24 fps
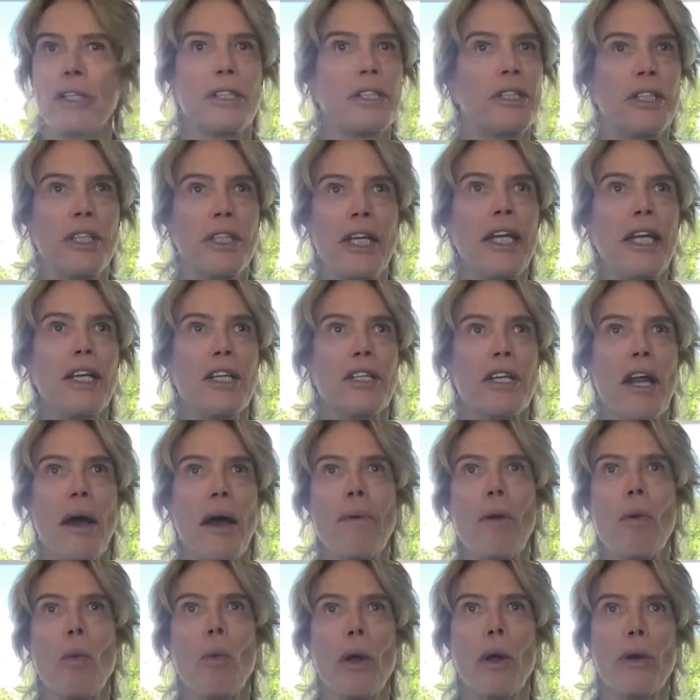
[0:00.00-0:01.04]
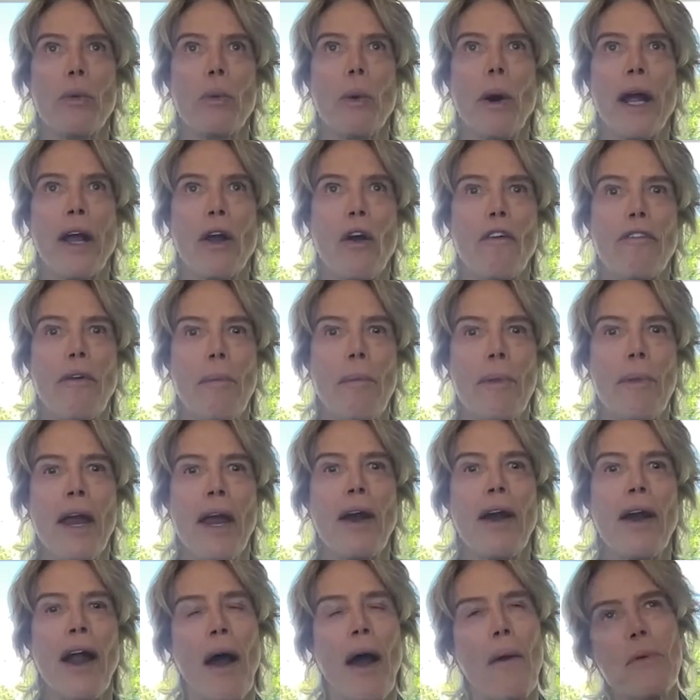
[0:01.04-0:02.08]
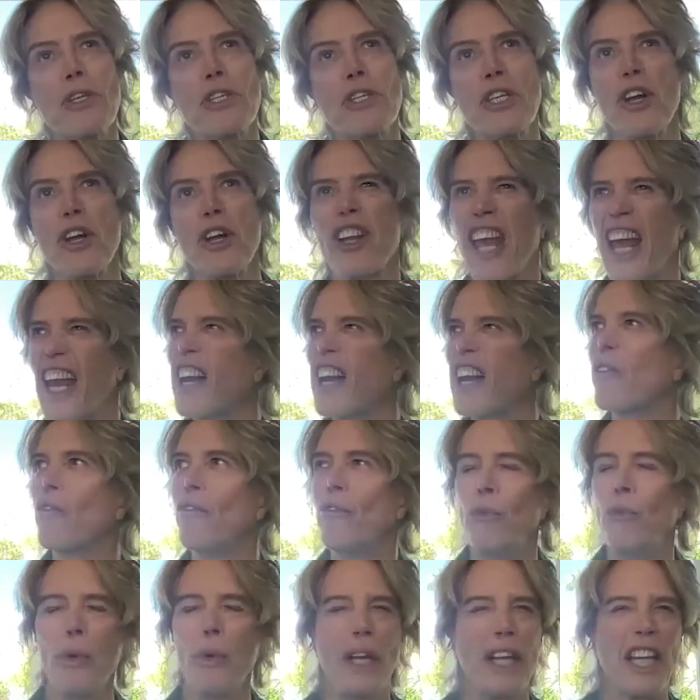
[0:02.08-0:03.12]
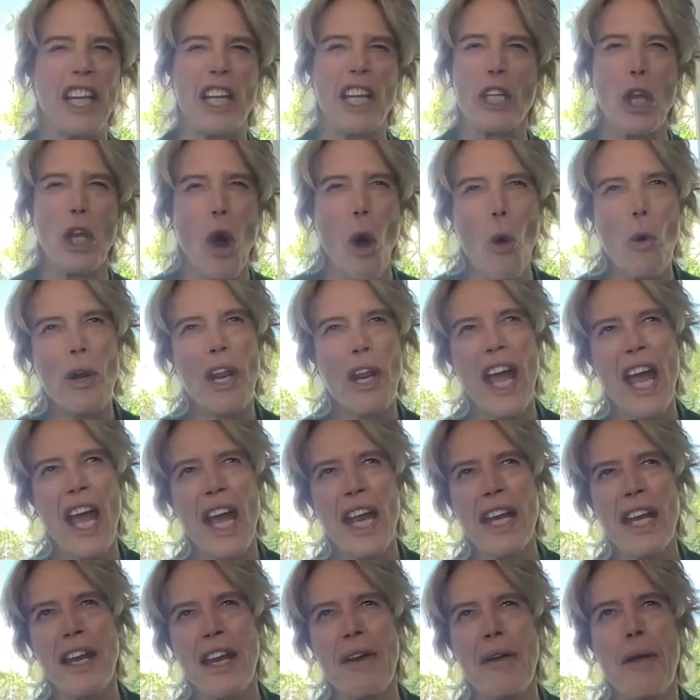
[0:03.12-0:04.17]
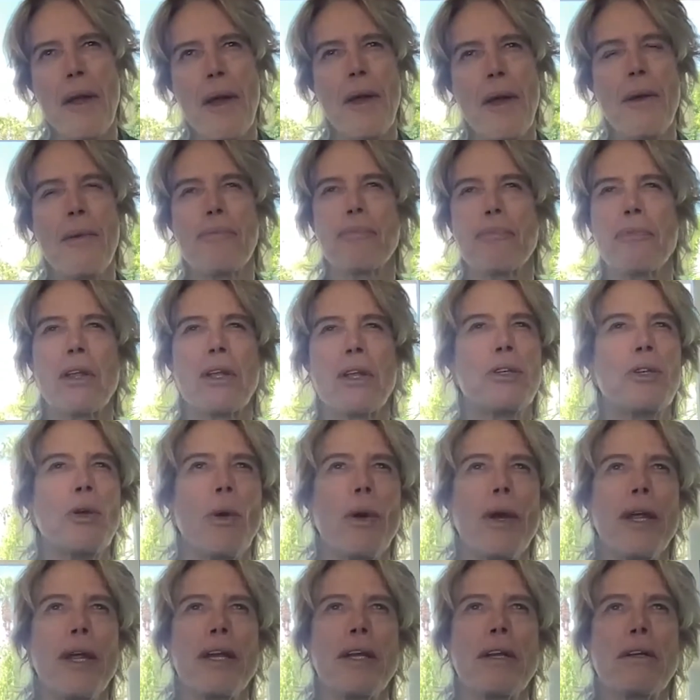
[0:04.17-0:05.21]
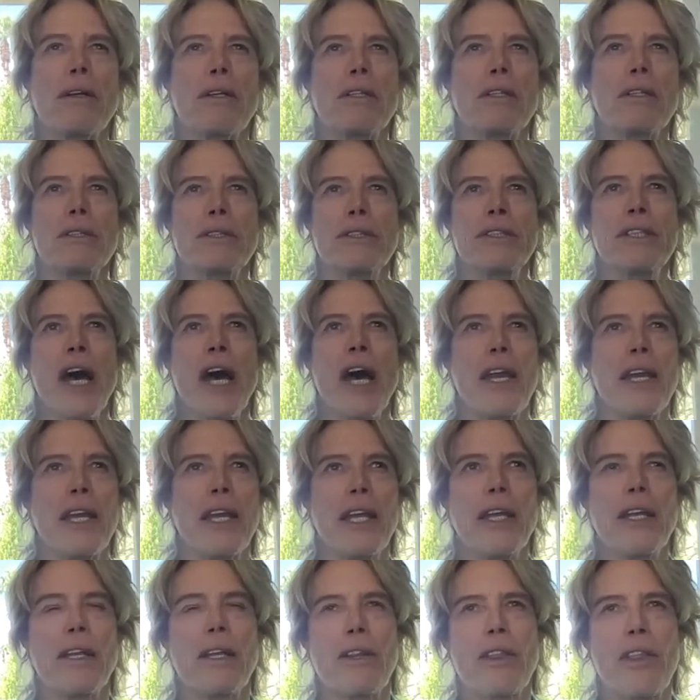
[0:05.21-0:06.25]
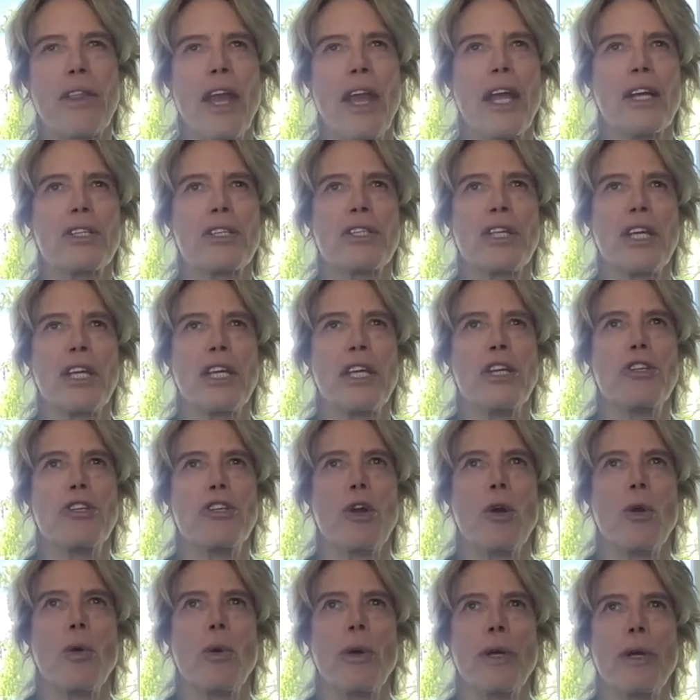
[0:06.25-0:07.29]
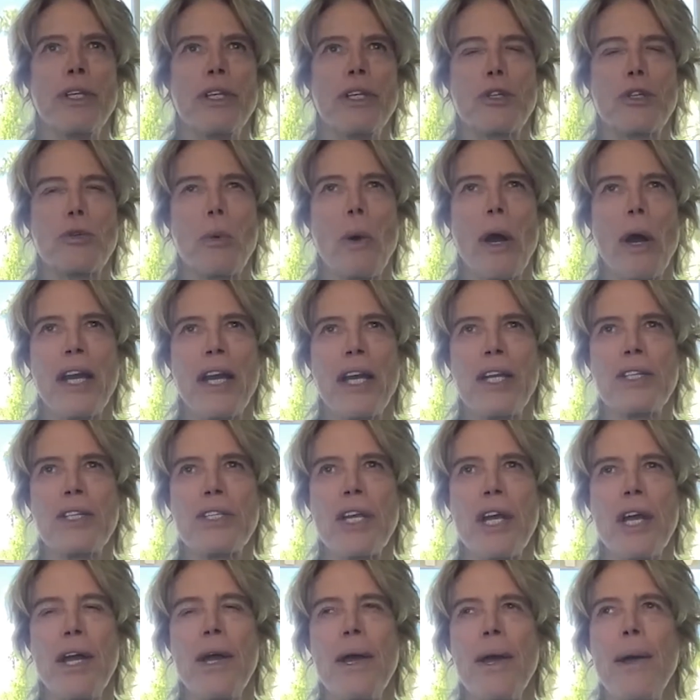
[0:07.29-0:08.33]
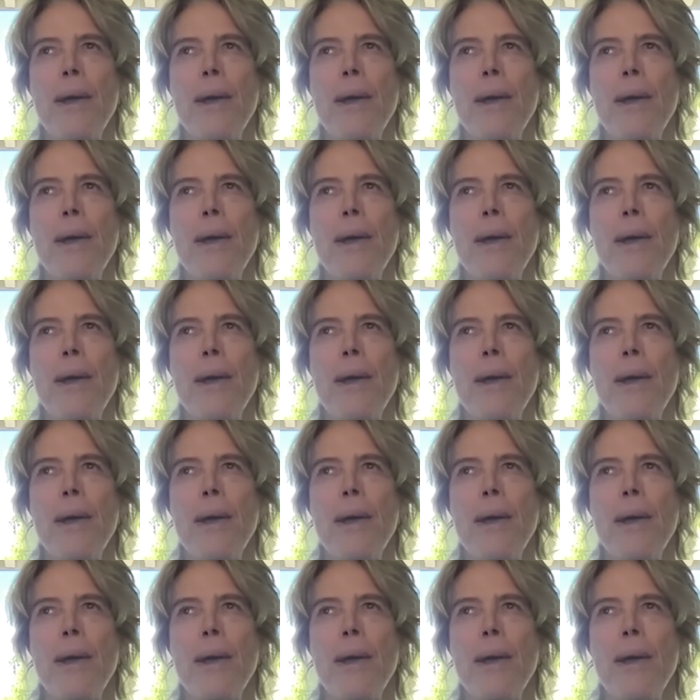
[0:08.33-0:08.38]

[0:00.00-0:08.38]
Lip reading: Jeez, I mean, where do I go from there? I was still getting really loaded and doing nutty things that you do in your 20s.